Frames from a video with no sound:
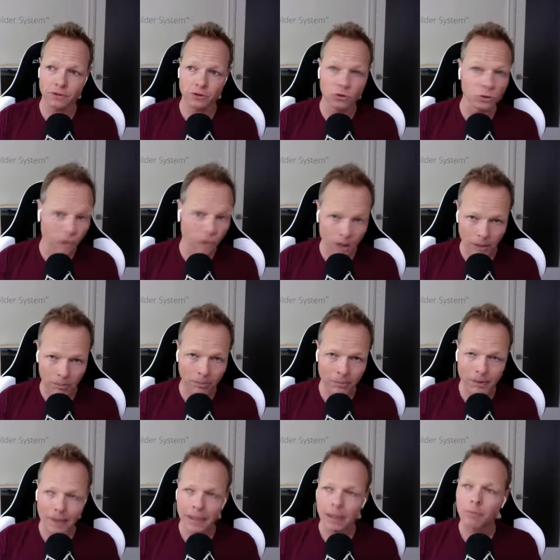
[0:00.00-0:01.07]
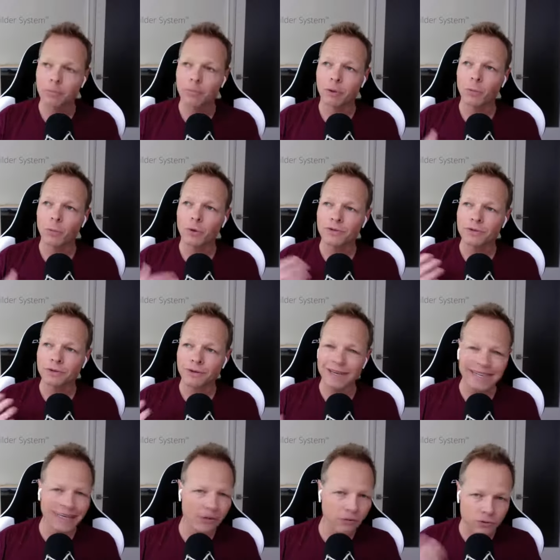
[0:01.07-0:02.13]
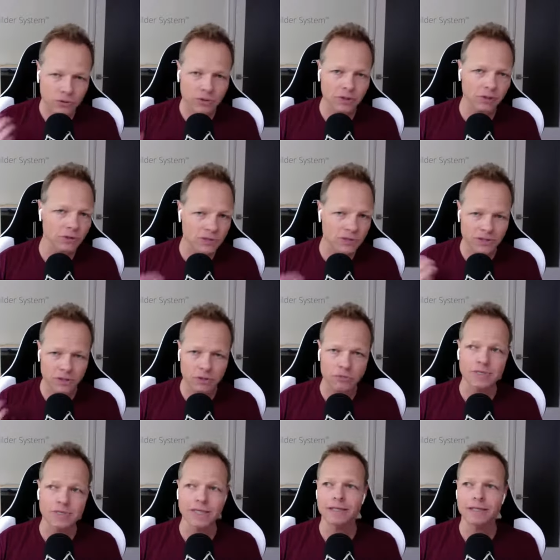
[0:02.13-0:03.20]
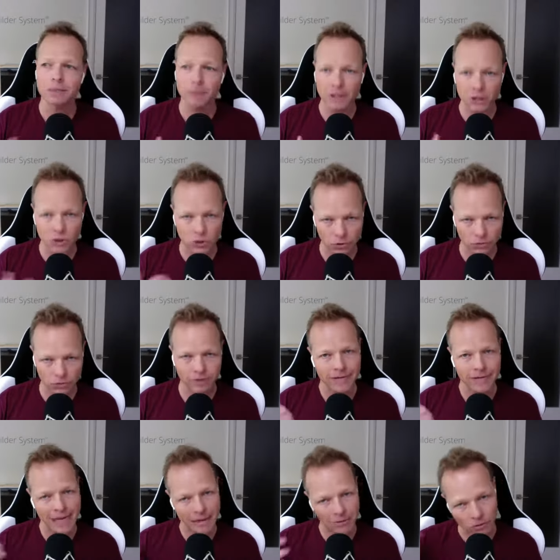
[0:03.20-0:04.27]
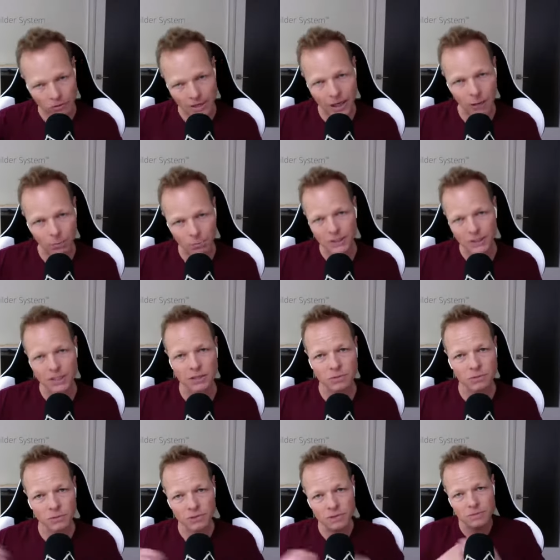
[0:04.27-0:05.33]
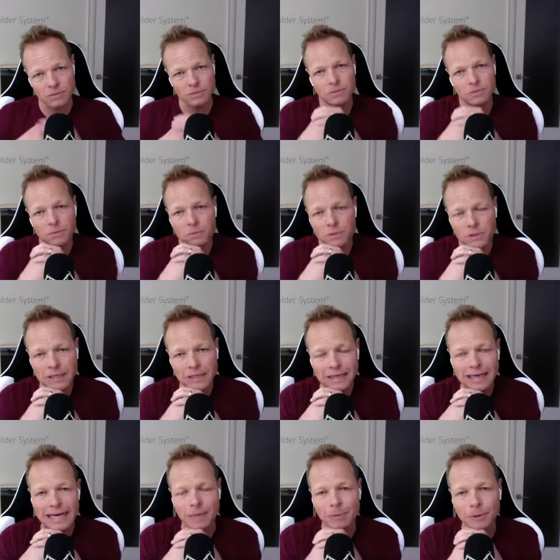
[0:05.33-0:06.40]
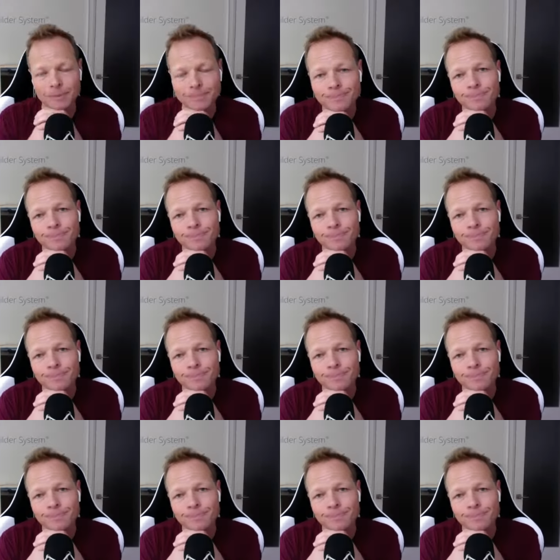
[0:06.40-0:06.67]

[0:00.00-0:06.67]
knew them yeah but was there any other due diligence that you did to make sure that that earnout piece was was going to happen